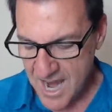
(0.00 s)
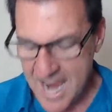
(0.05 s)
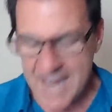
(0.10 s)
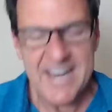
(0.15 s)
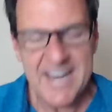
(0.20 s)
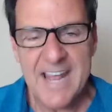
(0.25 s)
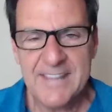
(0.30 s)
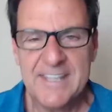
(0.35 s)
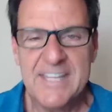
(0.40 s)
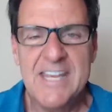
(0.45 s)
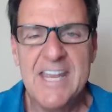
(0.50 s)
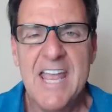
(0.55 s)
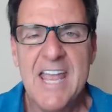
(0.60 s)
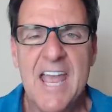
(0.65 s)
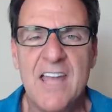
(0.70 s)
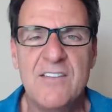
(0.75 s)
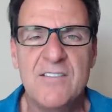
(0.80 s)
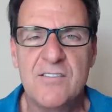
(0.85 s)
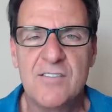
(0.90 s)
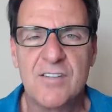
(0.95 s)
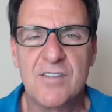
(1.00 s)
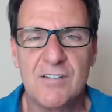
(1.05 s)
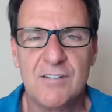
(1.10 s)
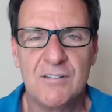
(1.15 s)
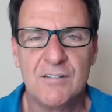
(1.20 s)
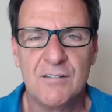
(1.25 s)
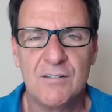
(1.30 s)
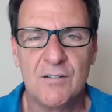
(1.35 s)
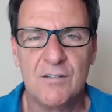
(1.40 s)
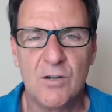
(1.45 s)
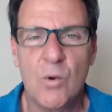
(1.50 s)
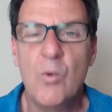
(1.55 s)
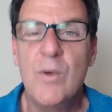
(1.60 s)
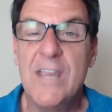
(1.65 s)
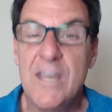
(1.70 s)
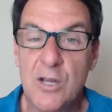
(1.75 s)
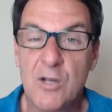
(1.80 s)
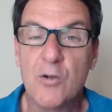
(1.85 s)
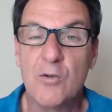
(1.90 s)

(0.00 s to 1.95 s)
And at the end, we